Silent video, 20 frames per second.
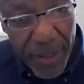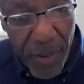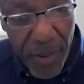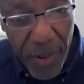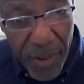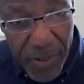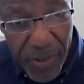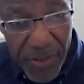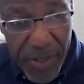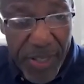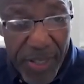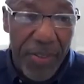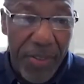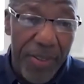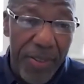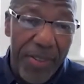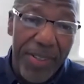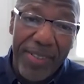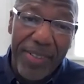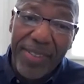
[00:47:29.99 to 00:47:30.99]
grocery
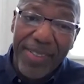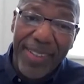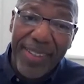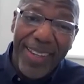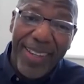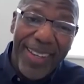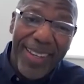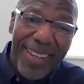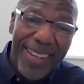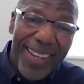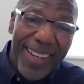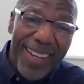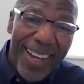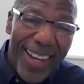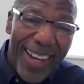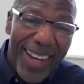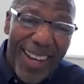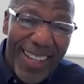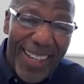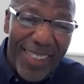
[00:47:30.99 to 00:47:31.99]
stores
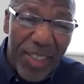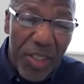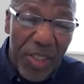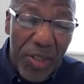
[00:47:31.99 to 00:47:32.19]
uh,